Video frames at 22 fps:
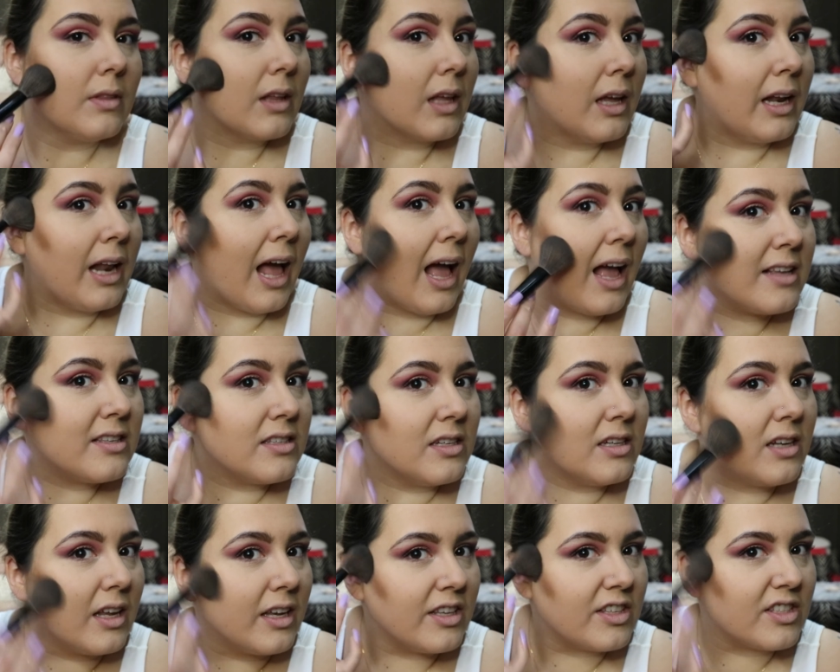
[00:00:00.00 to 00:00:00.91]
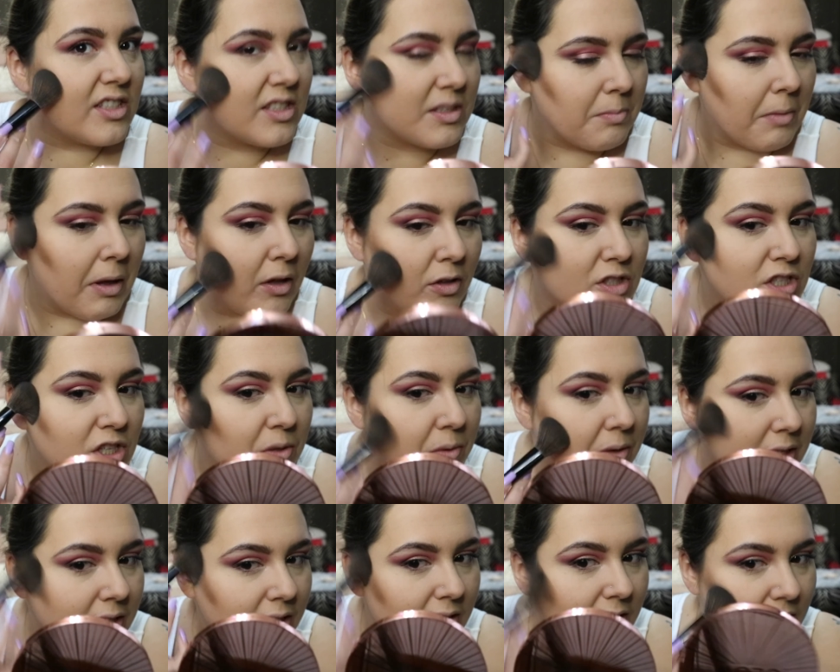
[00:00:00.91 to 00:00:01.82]
It has a nice smell
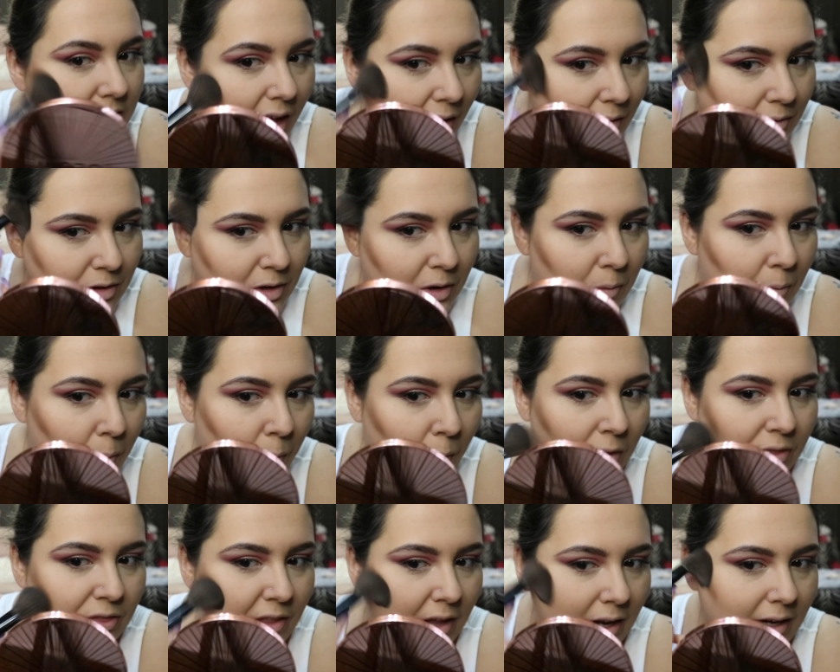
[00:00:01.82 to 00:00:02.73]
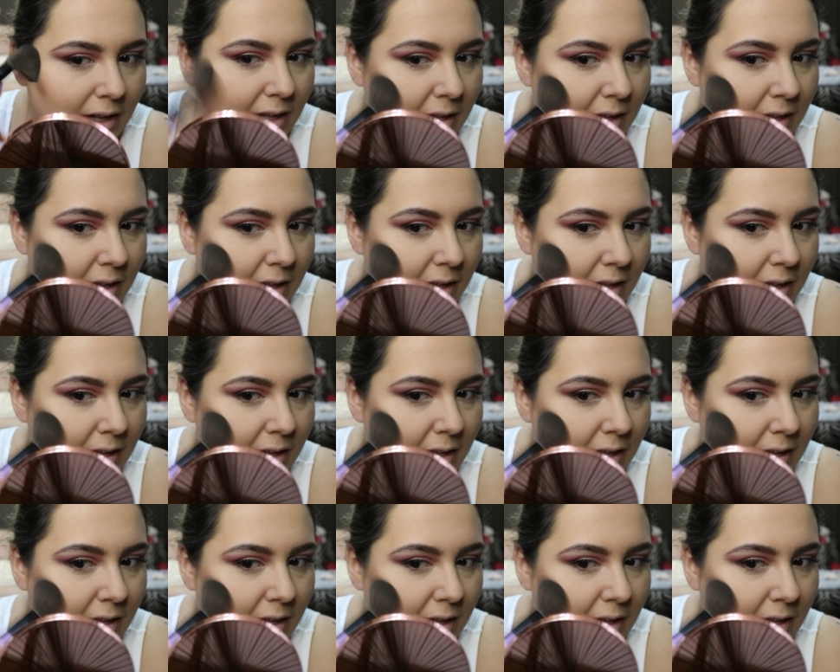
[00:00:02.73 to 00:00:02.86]
to it. I don't know what that